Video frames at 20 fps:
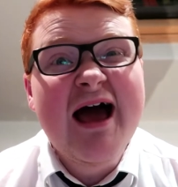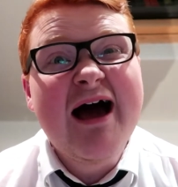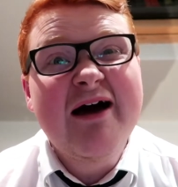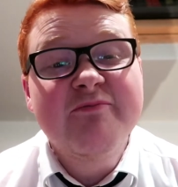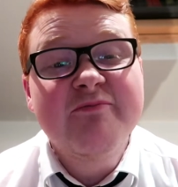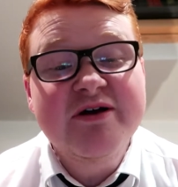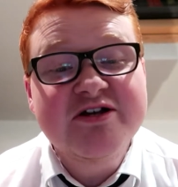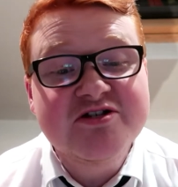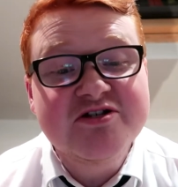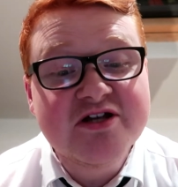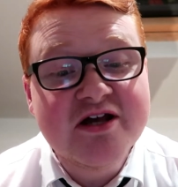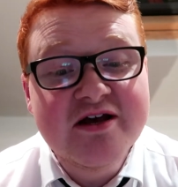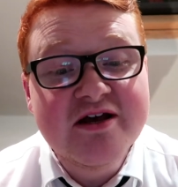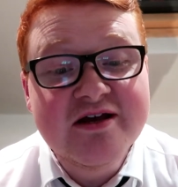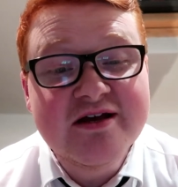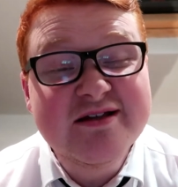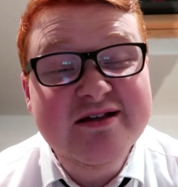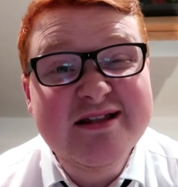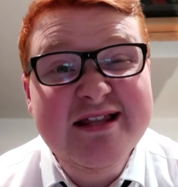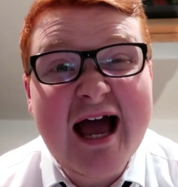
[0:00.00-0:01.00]
have
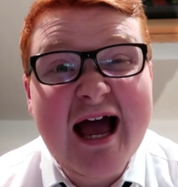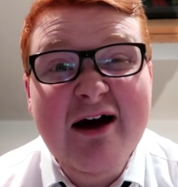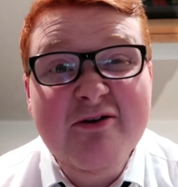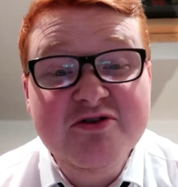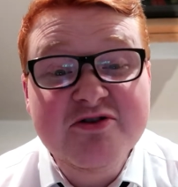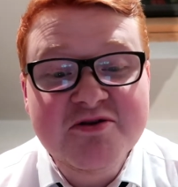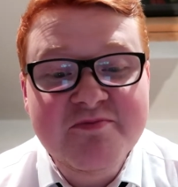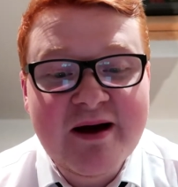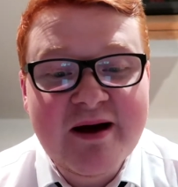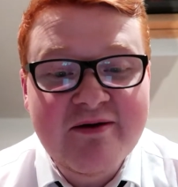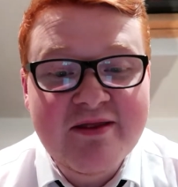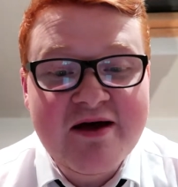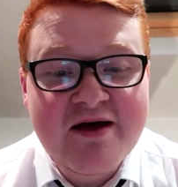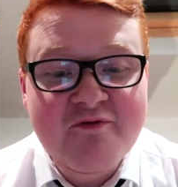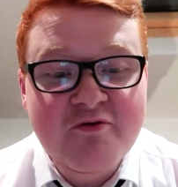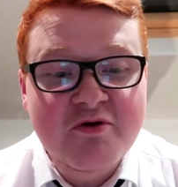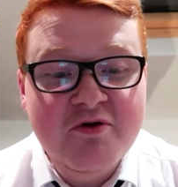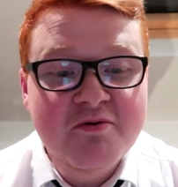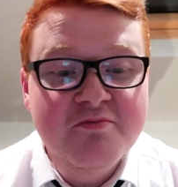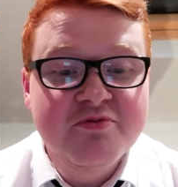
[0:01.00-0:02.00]
my doubts about that,
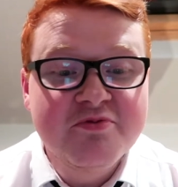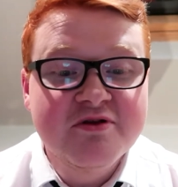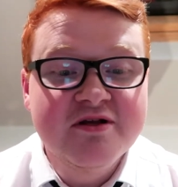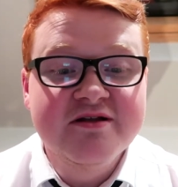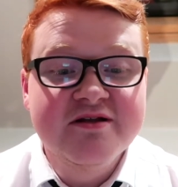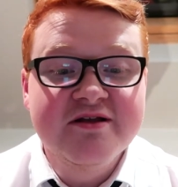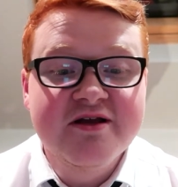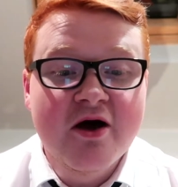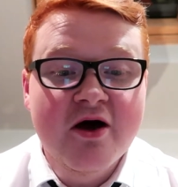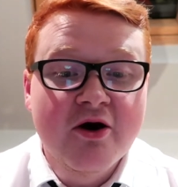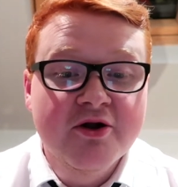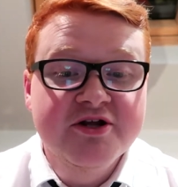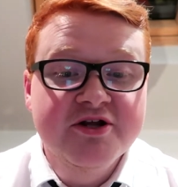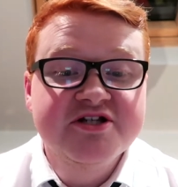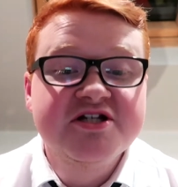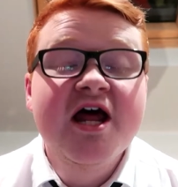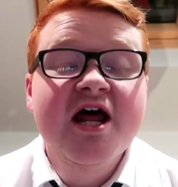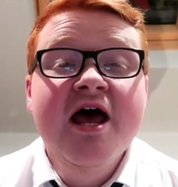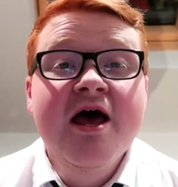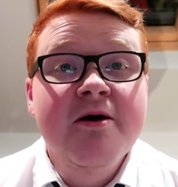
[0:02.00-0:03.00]
if I'm completely
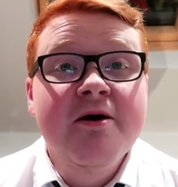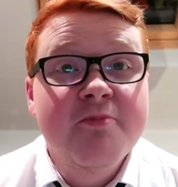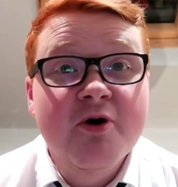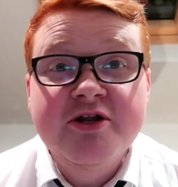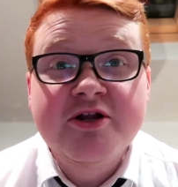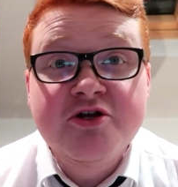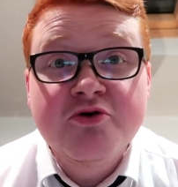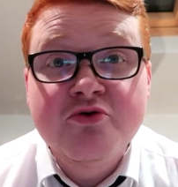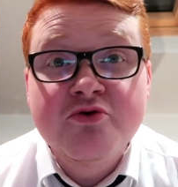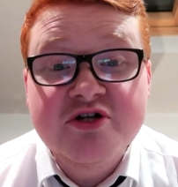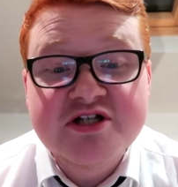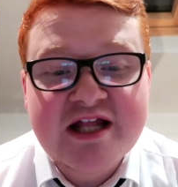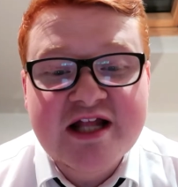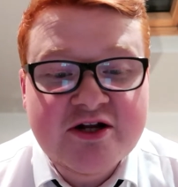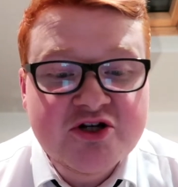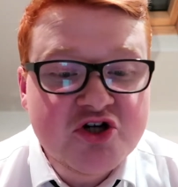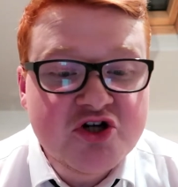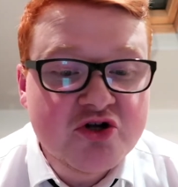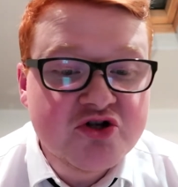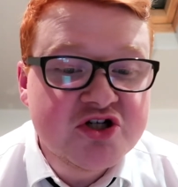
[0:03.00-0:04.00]
honest. But I do
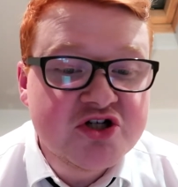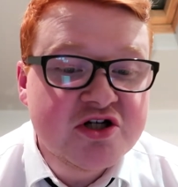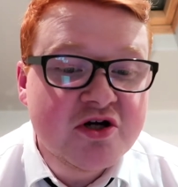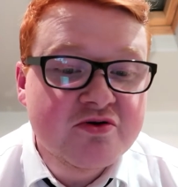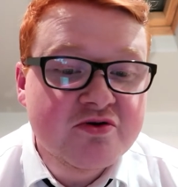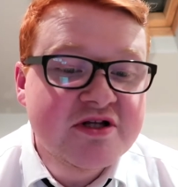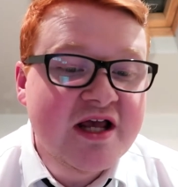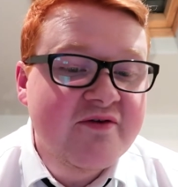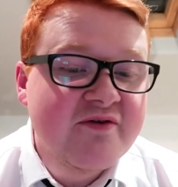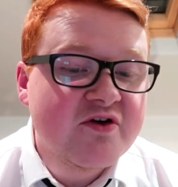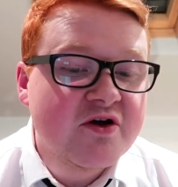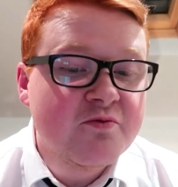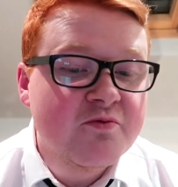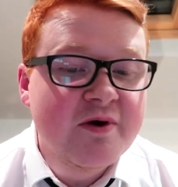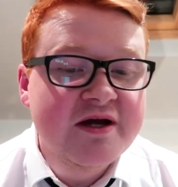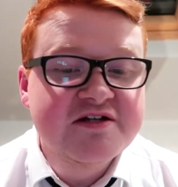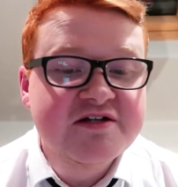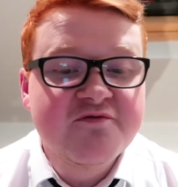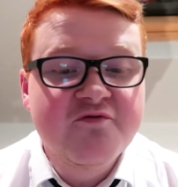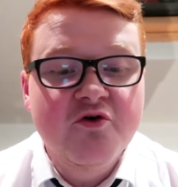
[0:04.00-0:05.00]
understand John Stones having a
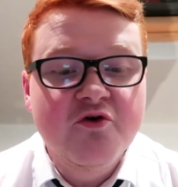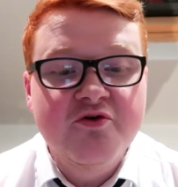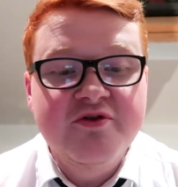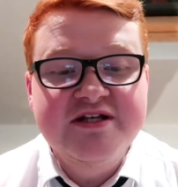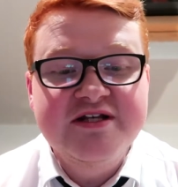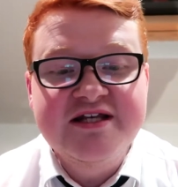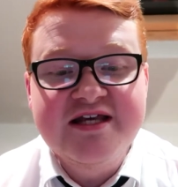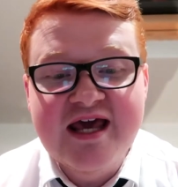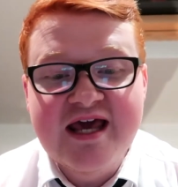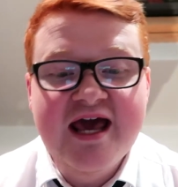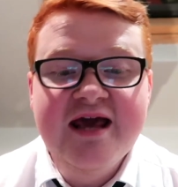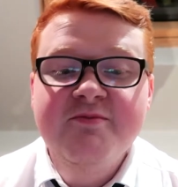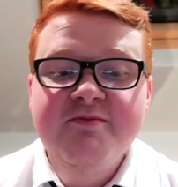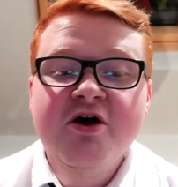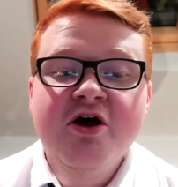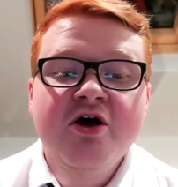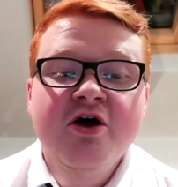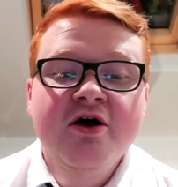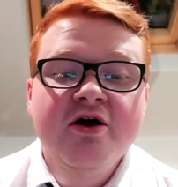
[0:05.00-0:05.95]
rest for this game.